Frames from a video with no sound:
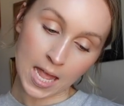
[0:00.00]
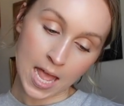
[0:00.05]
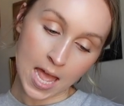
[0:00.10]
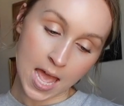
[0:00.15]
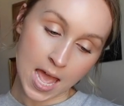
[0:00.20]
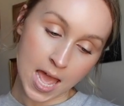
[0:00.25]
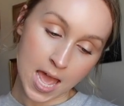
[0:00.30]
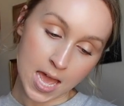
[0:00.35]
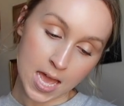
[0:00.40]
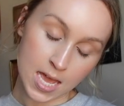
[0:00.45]

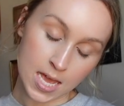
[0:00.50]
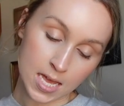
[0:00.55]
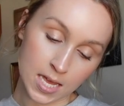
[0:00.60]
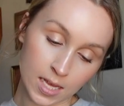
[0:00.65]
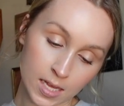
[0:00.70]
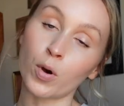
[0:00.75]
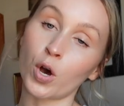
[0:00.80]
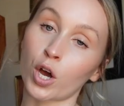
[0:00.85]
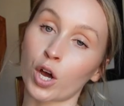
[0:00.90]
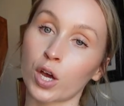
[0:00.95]
a
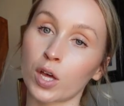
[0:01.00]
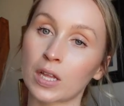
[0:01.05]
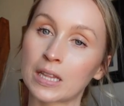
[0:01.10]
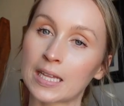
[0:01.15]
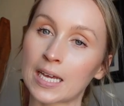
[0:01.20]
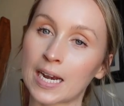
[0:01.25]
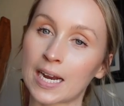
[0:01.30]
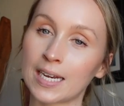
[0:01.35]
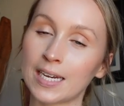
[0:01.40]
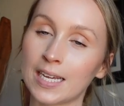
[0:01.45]
book
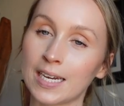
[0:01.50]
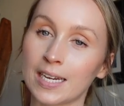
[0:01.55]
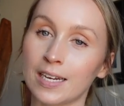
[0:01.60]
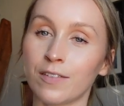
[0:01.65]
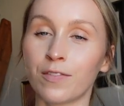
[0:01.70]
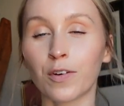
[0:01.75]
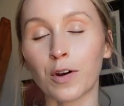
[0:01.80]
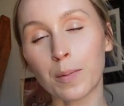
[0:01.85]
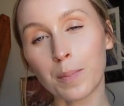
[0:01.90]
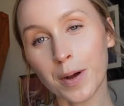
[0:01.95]
that I
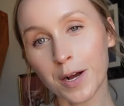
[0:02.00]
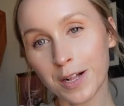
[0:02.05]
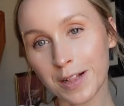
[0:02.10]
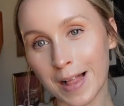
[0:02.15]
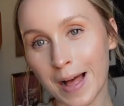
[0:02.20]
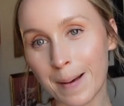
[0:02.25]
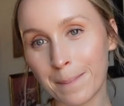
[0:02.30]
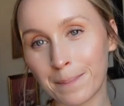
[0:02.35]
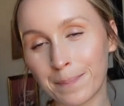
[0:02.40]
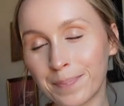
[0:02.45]
needed for a book
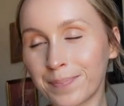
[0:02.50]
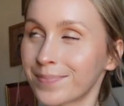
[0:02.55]
club